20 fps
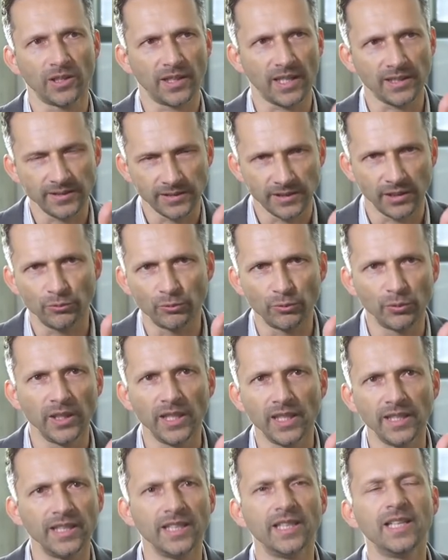That's the
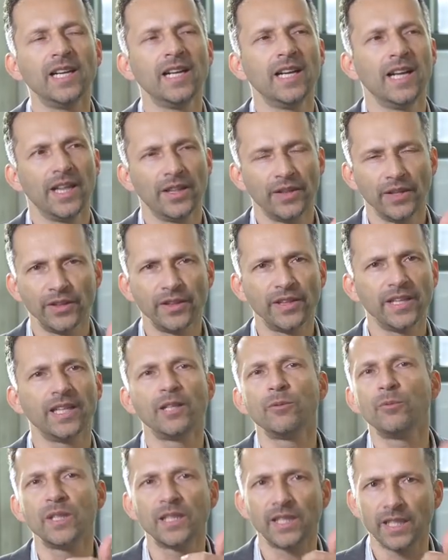really the
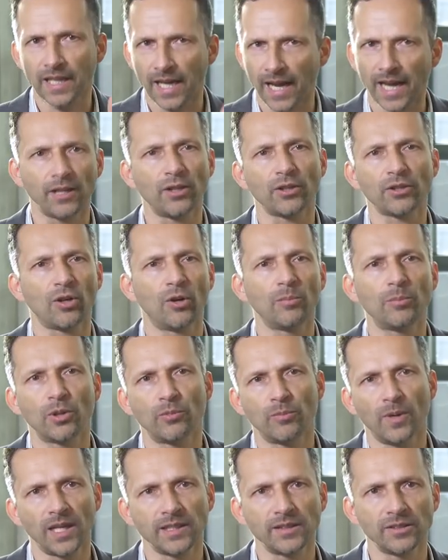thing we cannot
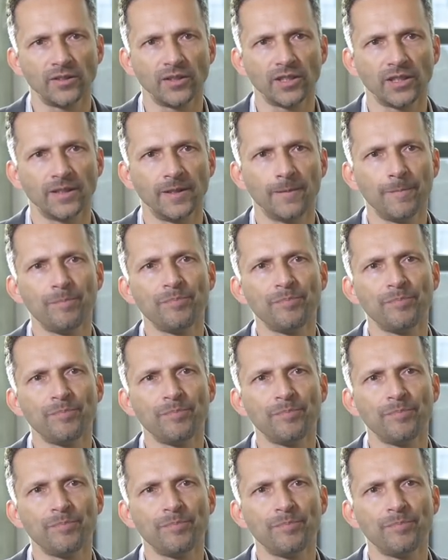compromise on.